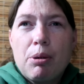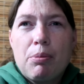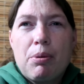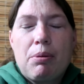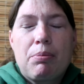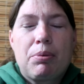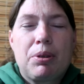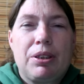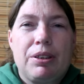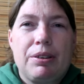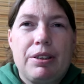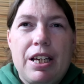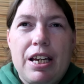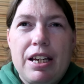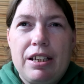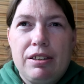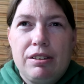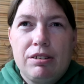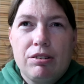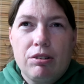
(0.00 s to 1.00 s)
I might put it at the
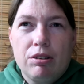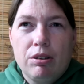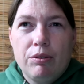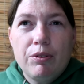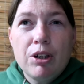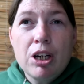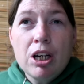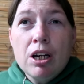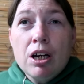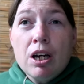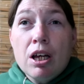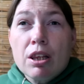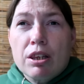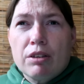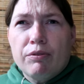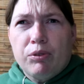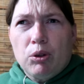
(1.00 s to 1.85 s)
end of the